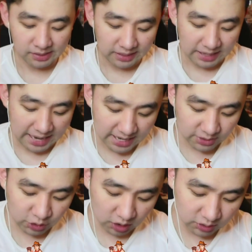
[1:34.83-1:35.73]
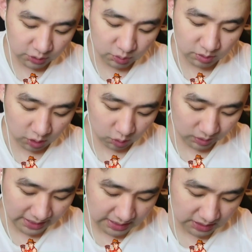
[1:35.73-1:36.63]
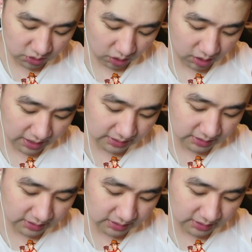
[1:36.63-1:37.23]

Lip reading: As y'all do know, in starter decks, they